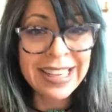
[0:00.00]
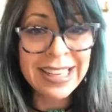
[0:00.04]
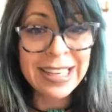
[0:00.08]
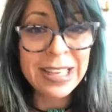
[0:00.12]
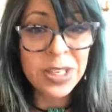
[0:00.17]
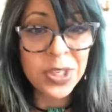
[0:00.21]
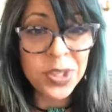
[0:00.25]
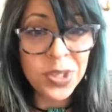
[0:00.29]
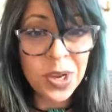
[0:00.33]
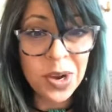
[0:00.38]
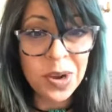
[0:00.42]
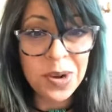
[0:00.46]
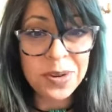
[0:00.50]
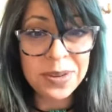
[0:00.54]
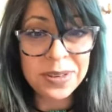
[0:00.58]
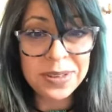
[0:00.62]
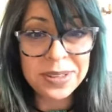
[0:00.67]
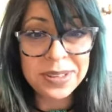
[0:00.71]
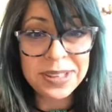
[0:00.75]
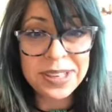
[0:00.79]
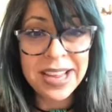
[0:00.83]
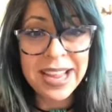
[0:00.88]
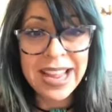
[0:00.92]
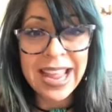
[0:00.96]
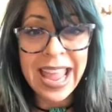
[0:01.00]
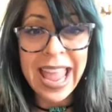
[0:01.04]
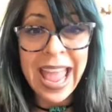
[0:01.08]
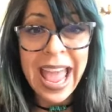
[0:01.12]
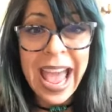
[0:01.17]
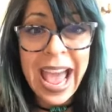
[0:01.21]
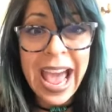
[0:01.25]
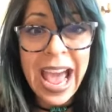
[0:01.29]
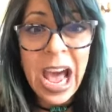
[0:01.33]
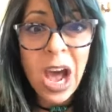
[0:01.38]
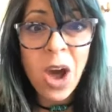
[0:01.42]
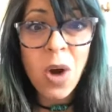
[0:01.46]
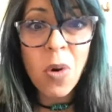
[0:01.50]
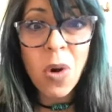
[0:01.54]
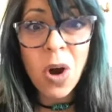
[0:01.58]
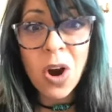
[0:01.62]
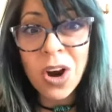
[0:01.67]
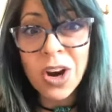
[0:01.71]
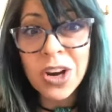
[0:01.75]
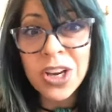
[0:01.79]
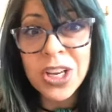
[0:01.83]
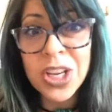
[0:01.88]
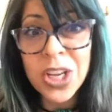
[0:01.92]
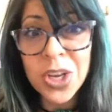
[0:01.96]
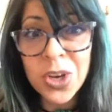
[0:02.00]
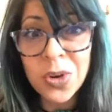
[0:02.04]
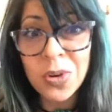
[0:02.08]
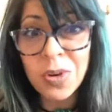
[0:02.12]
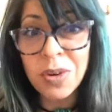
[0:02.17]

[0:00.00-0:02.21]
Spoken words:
So, how are you?